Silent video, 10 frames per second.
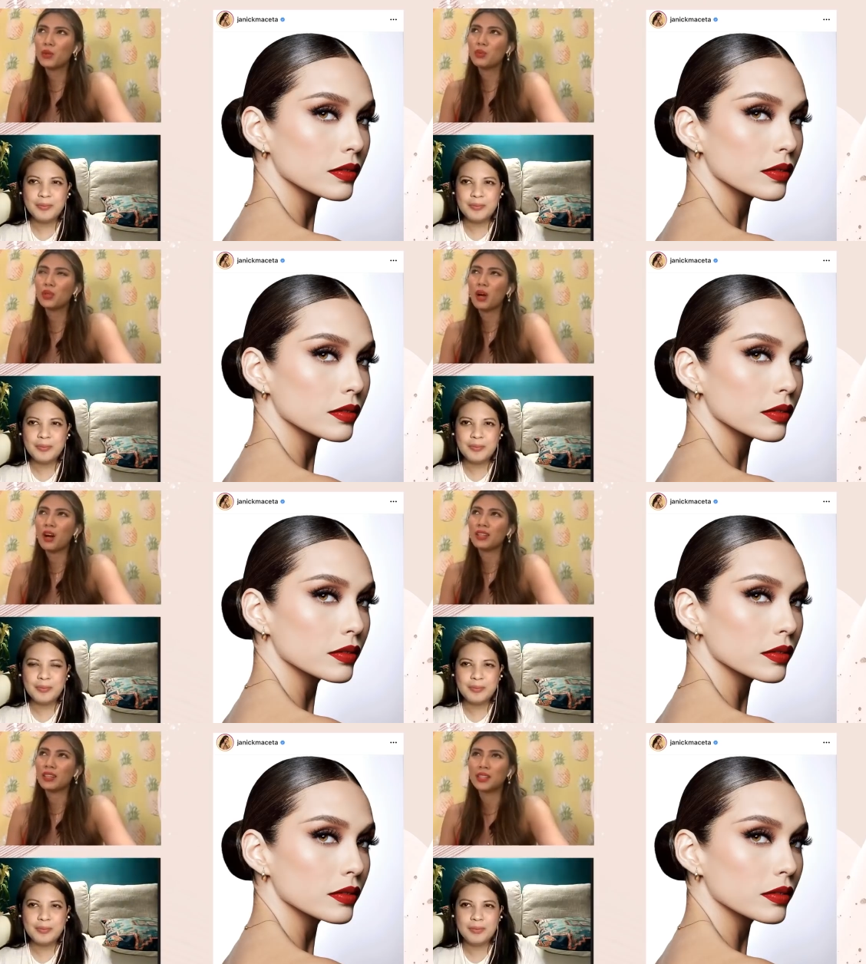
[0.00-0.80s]
Speaker 1: we would
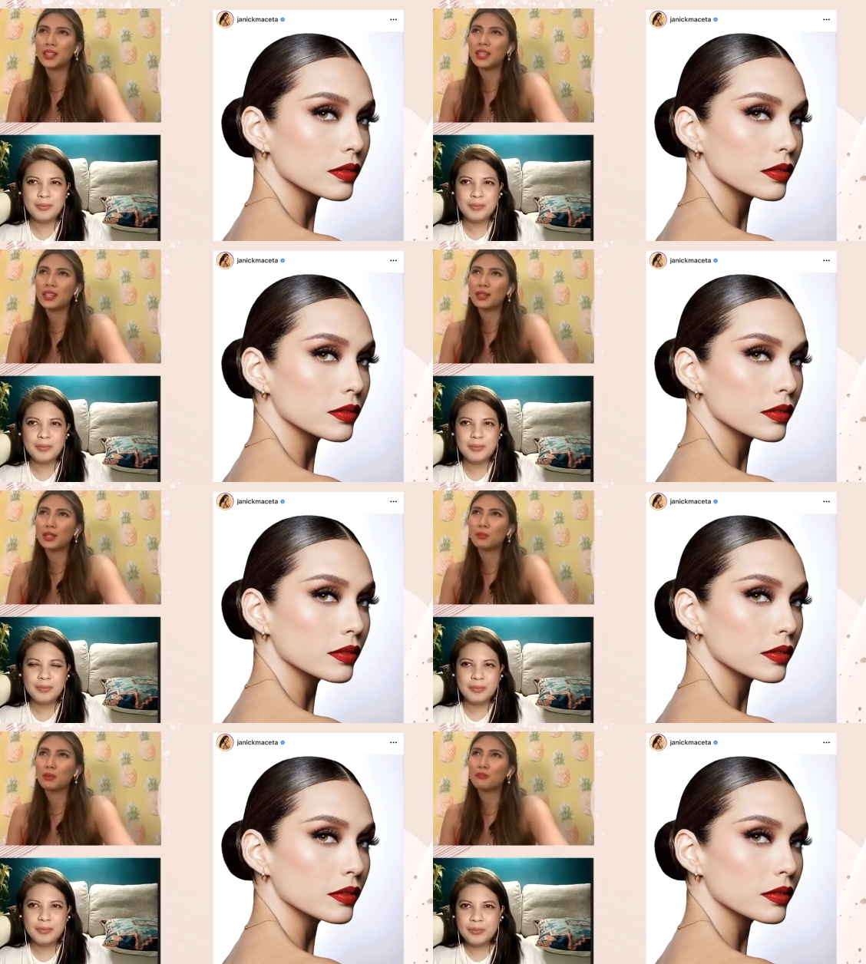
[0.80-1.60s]
all agree that
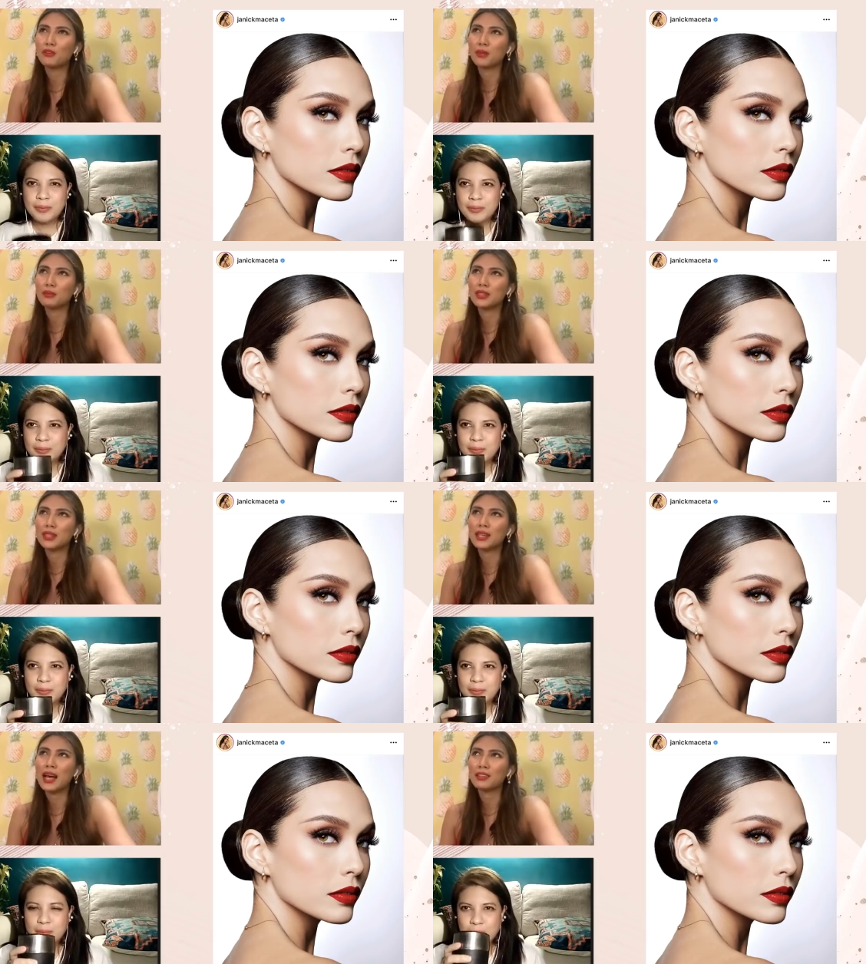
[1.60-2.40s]
her
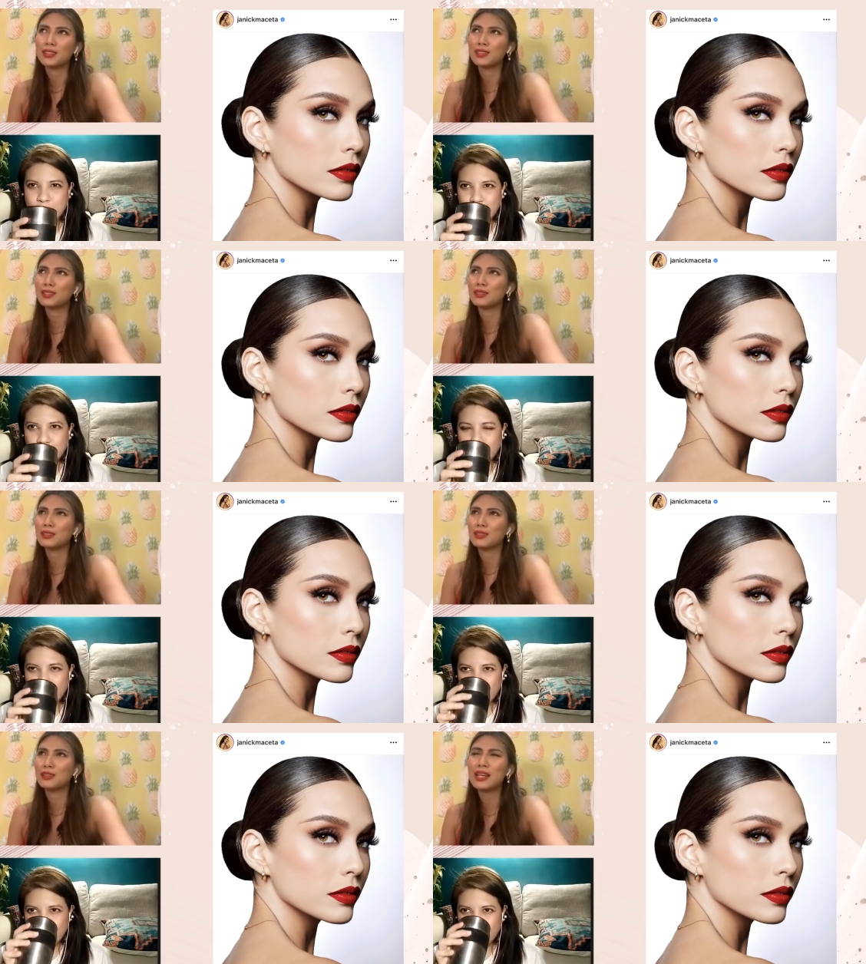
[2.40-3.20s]
performances has
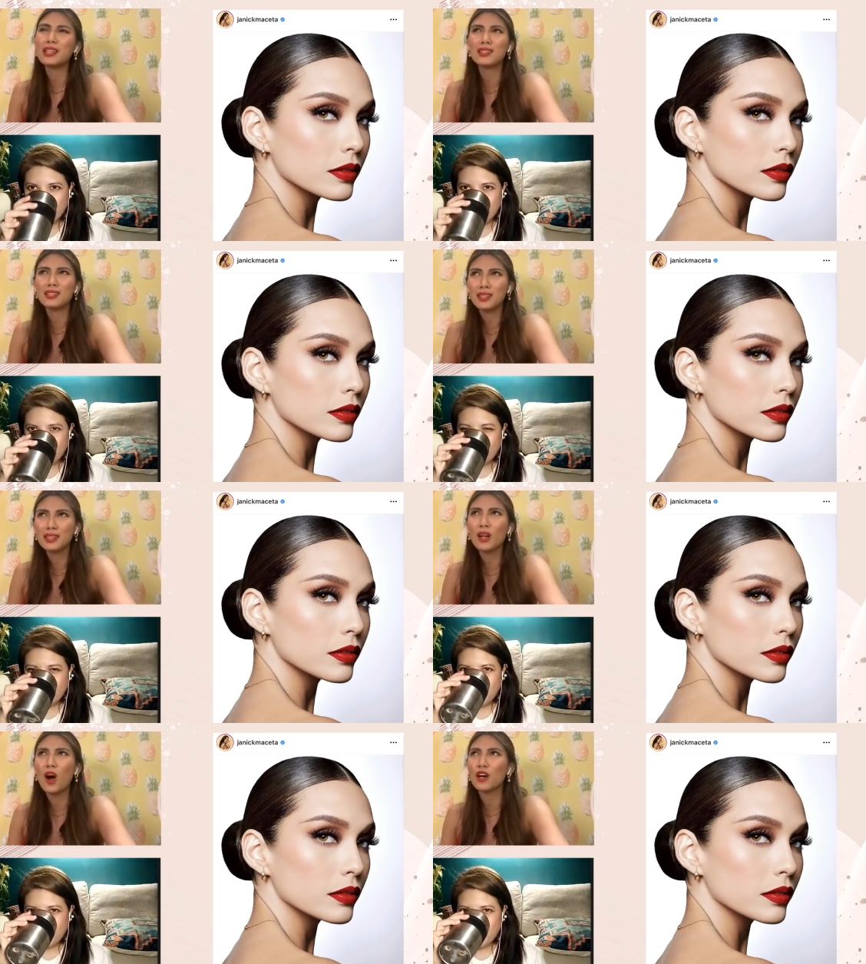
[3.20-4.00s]
they
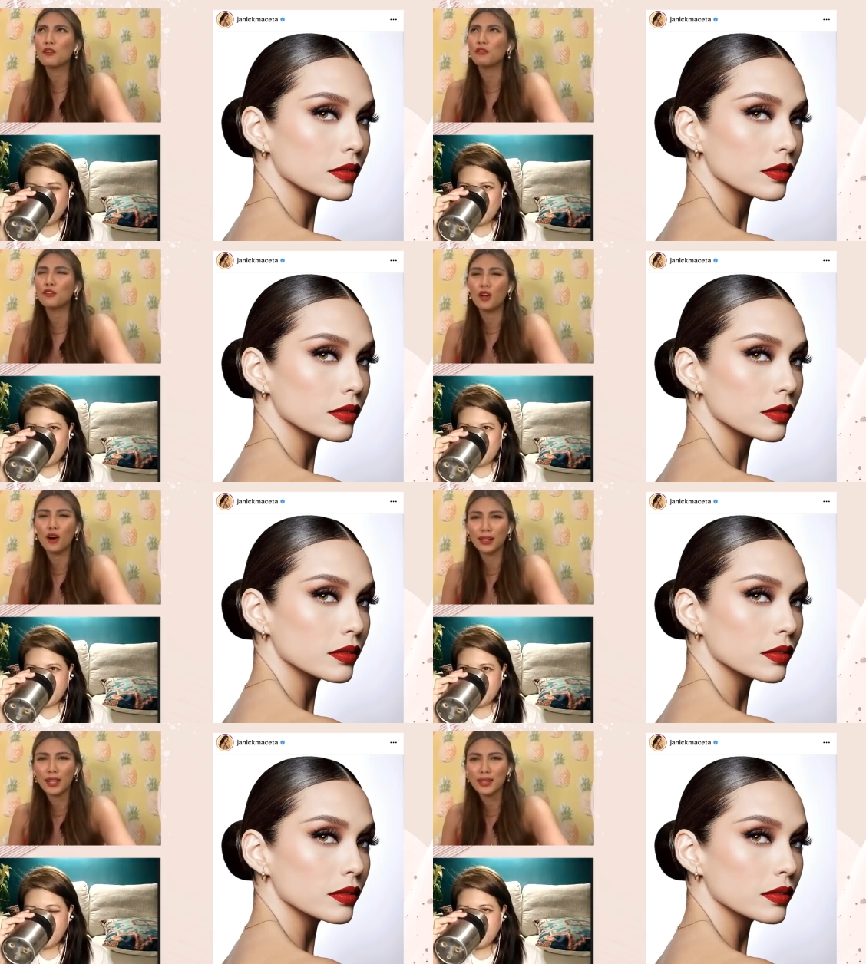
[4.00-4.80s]
still are
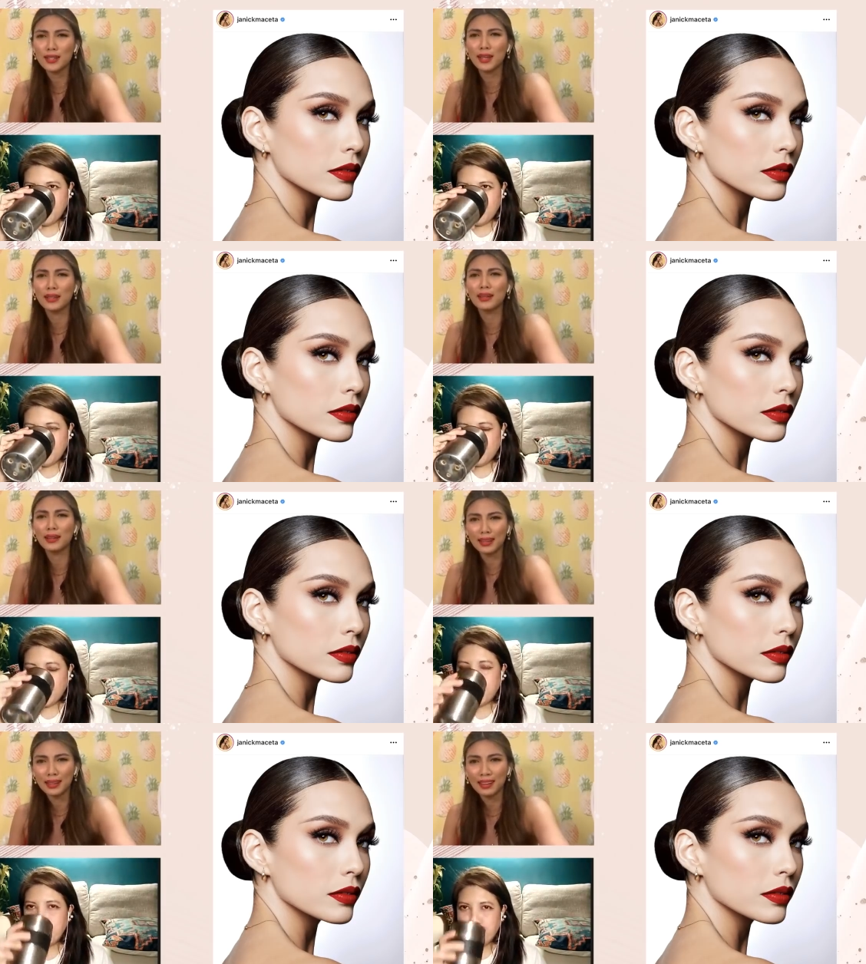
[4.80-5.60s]
flawless and
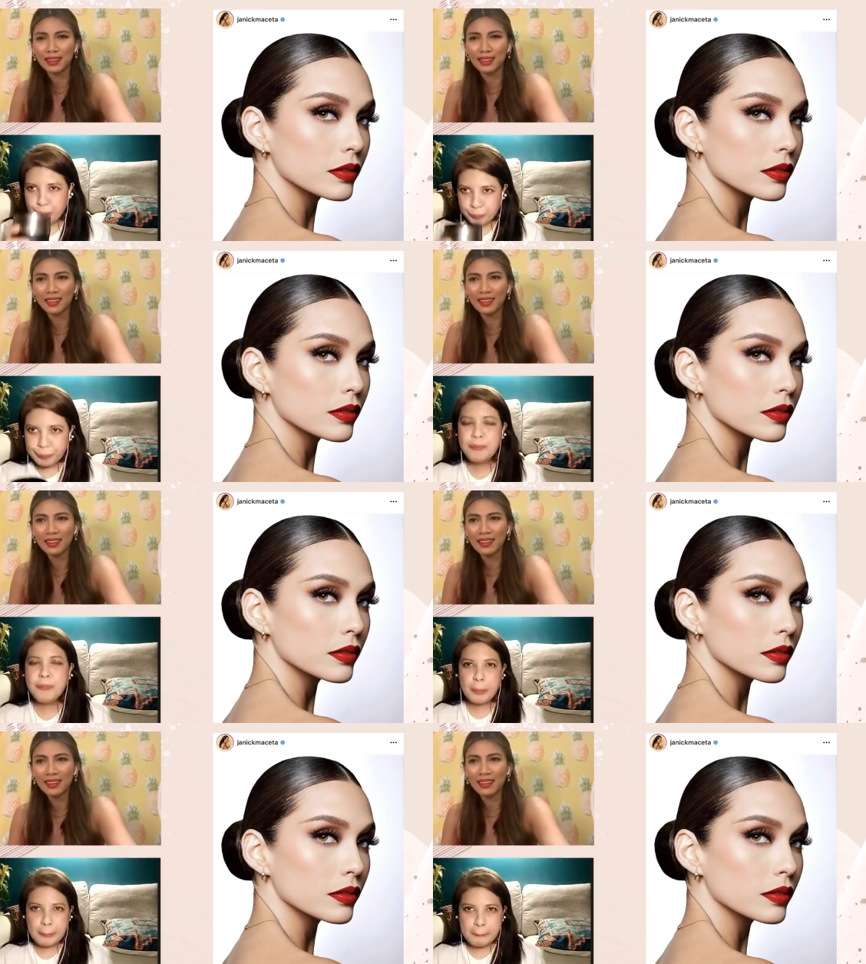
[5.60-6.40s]
clean.
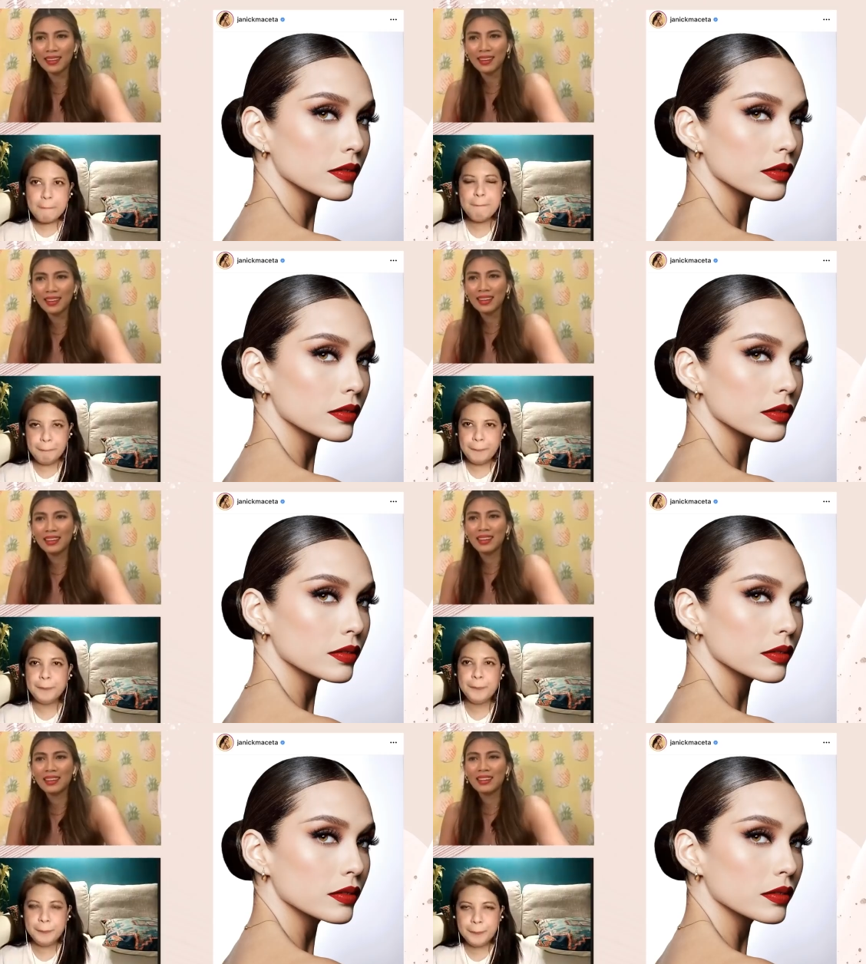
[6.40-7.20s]

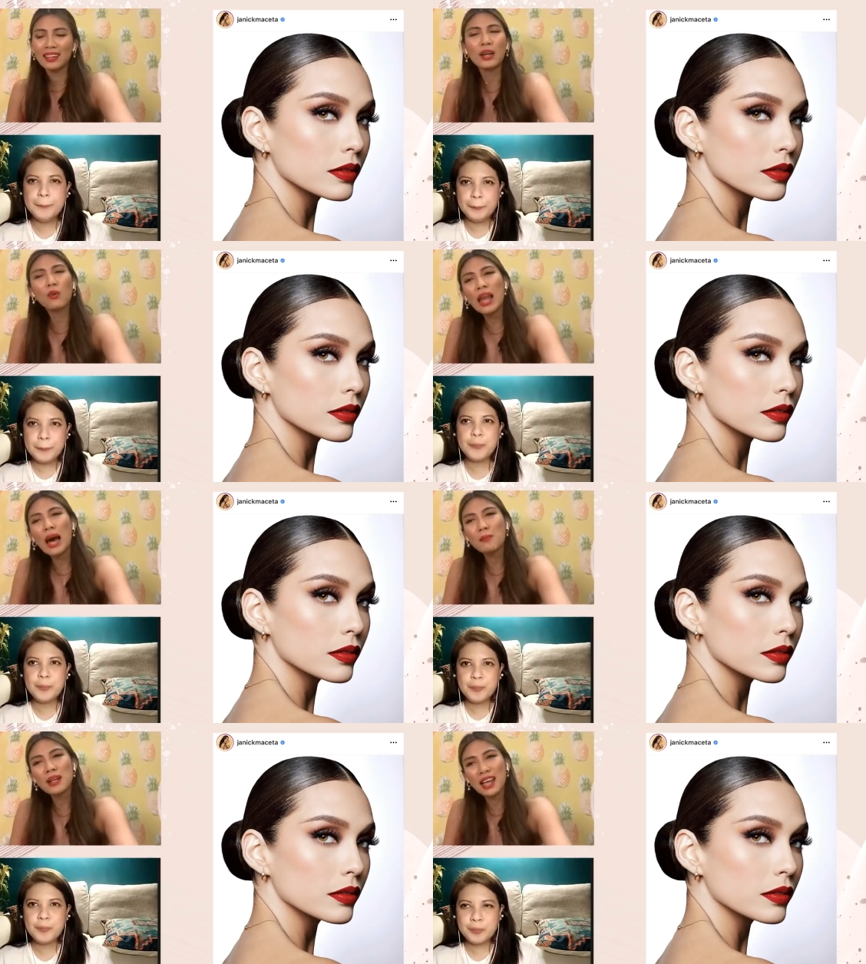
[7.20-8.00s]
Like wala
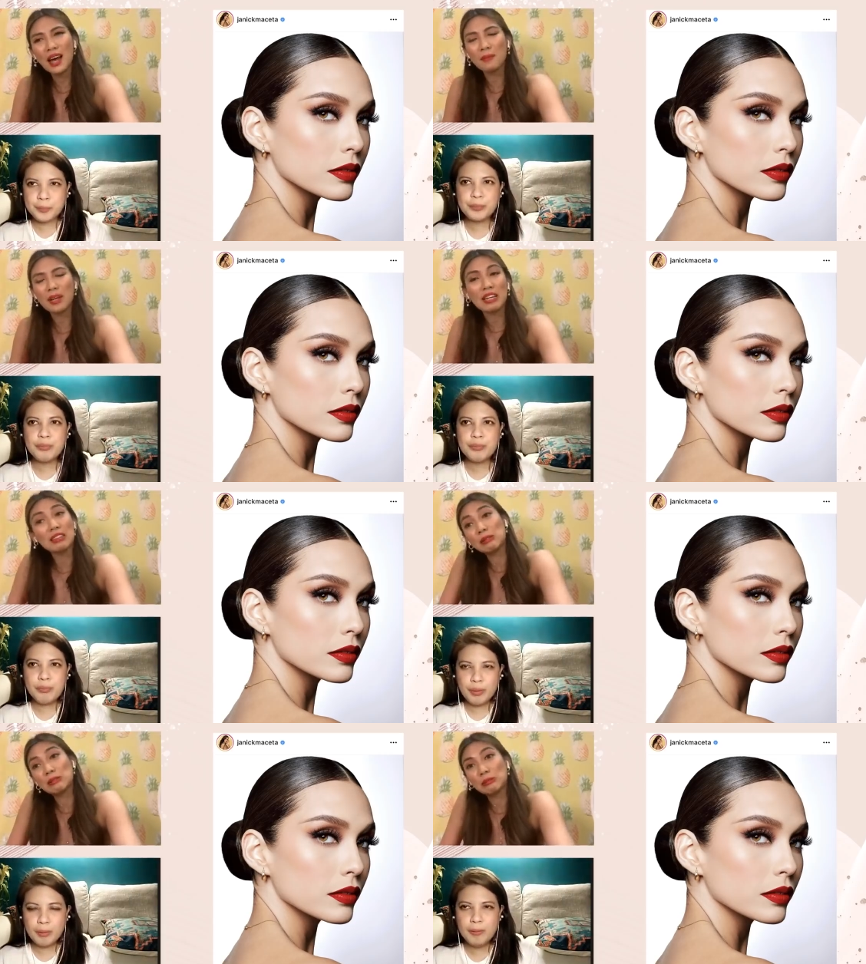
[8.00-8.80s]
ka masabi.
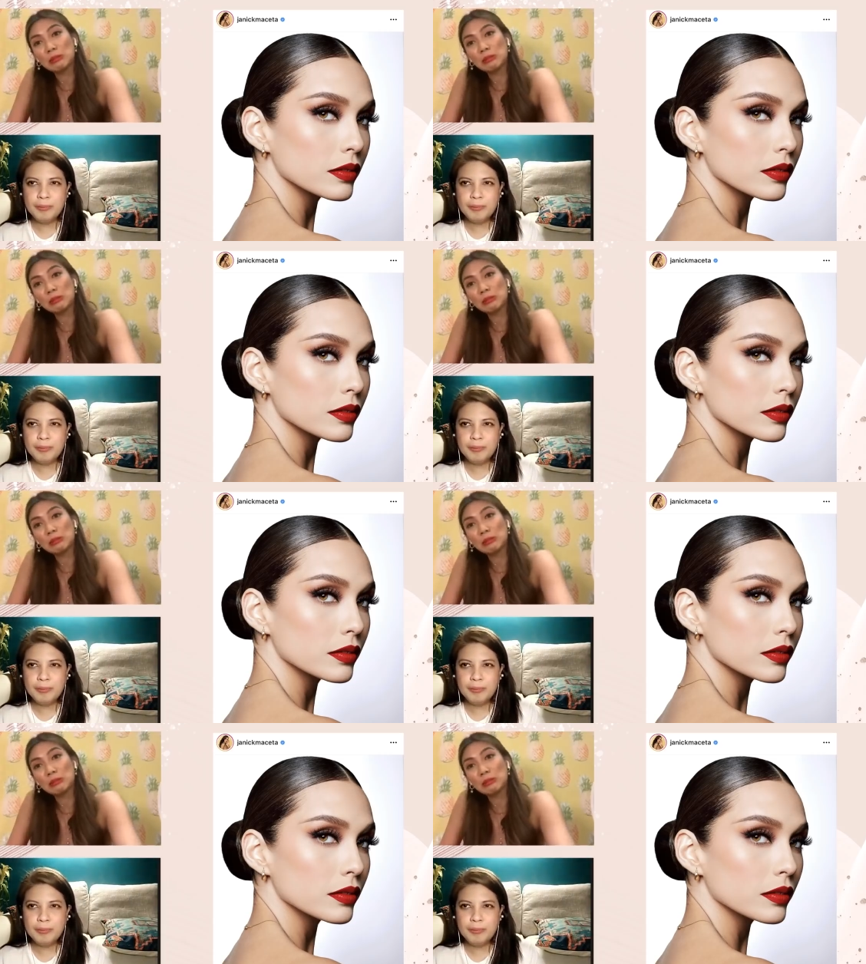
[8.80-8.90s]
I don't know.